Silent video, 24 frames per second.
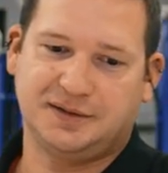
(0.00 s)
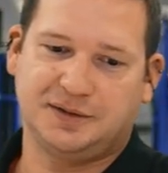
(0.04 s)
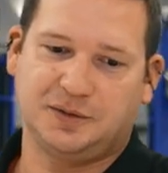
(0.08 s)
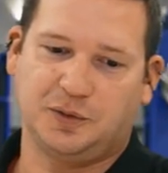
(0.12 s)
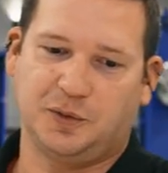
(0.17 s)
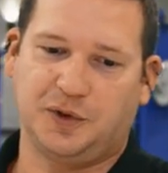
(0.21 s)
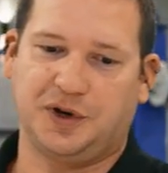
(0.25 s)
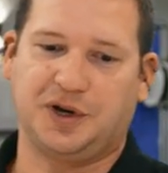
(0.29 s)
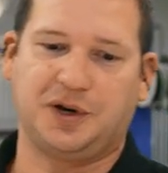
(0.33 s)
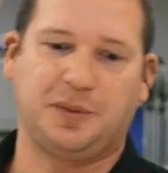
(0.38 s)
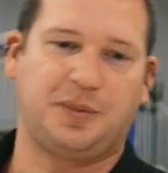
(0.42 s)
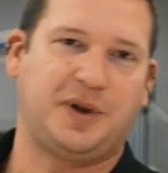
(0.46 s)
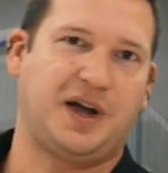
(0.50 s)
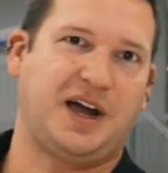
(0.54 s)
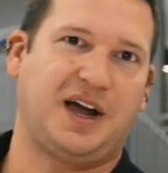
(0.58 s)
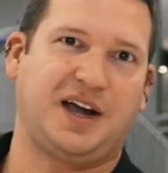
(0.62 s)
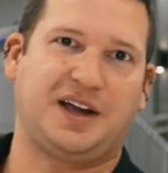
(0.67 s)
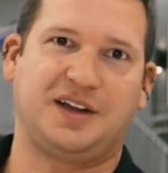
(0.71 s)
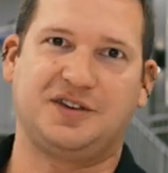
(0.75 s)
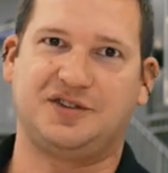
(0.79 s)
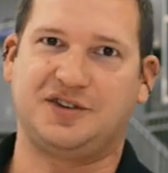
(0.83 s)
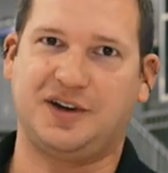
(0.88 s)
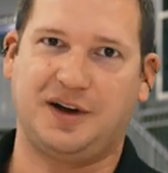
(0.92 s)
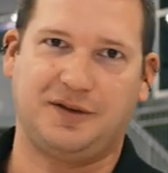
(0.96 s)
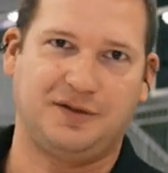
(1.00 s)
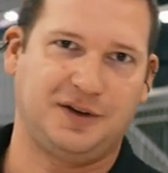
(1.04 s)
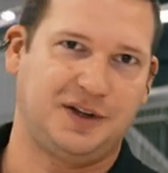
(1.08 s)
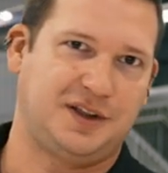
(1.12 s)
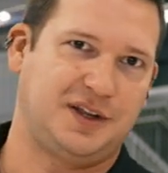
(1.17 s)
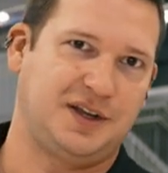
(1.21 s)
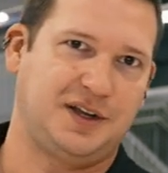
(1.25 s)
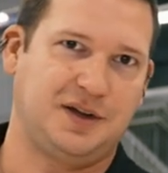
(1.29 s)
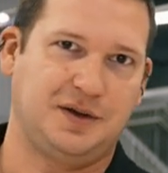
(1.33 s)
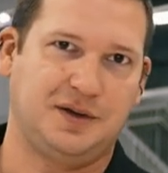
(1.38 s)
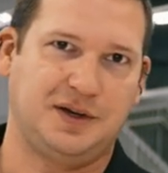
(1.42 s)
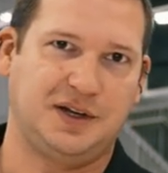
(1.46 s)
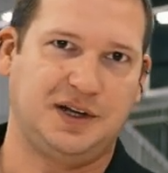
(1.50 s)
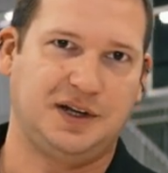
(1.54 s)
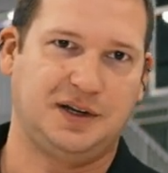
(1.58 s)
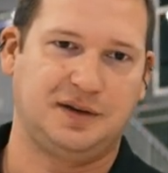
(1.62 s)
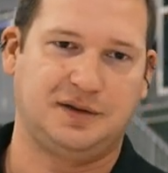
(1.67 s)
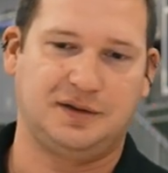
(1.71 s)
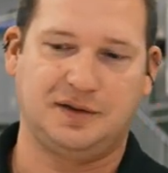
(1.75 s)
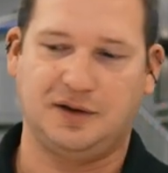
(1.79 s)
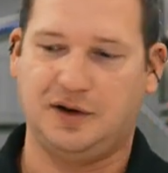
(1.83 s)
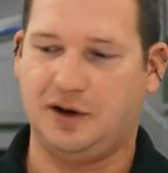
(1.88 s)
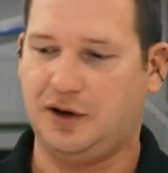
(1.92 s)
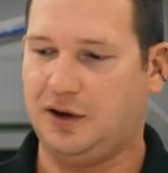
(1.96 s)
we're gonna package everything you need.
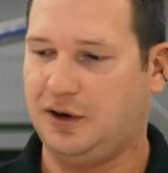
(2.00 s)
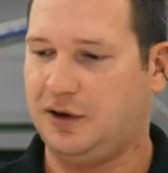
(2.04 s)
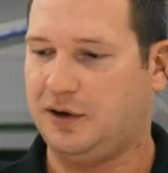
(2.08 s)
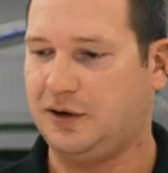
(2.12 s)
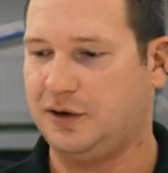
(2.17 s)
All